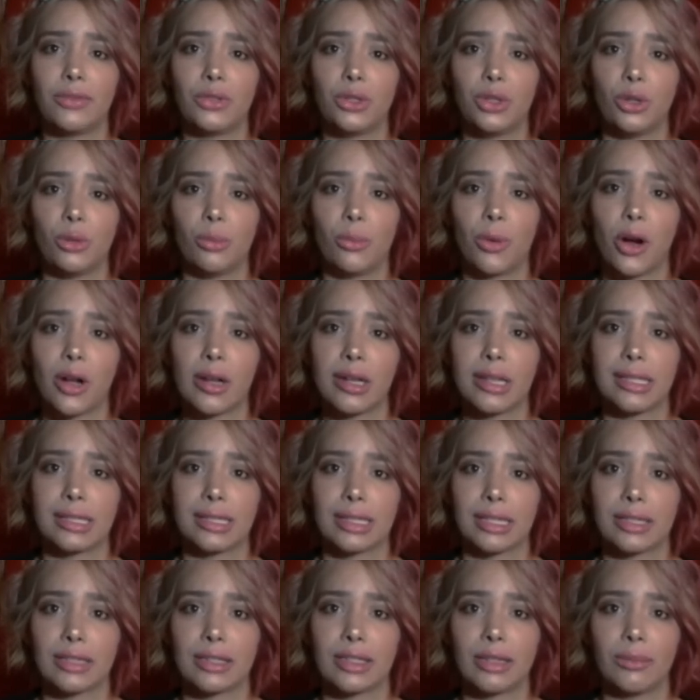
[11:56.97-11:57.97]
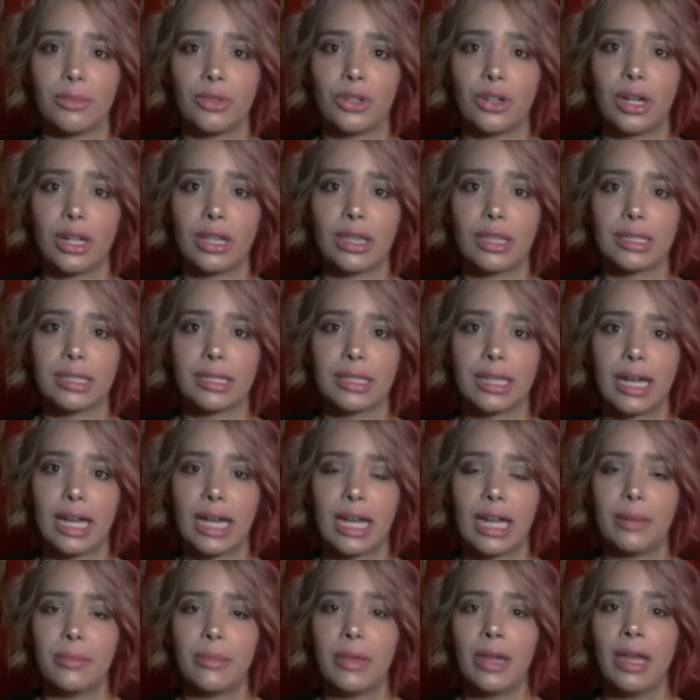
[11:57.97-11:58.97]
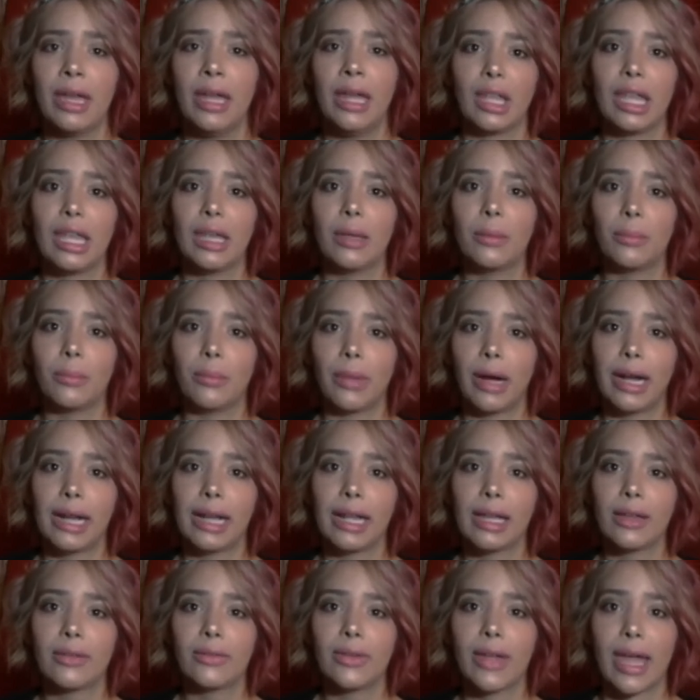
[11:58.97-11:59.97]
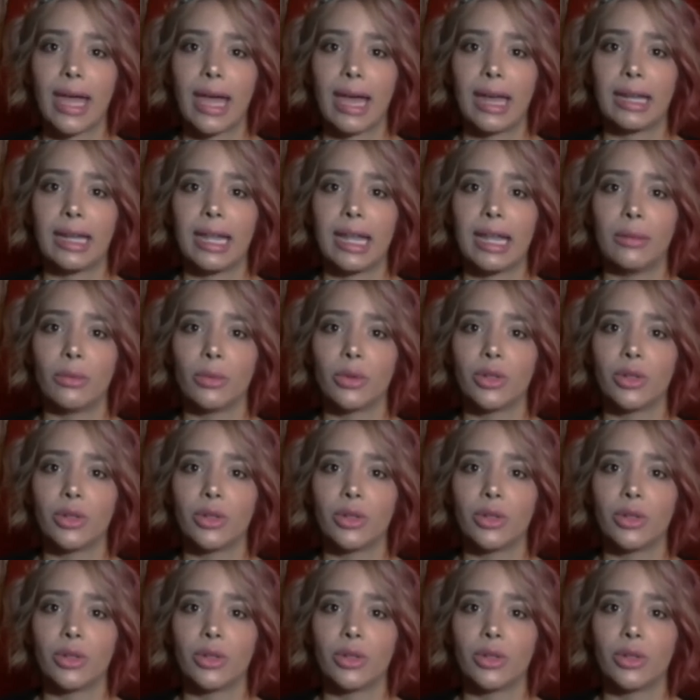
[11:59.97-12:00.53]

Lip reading: two-party system during this time, it might have had a more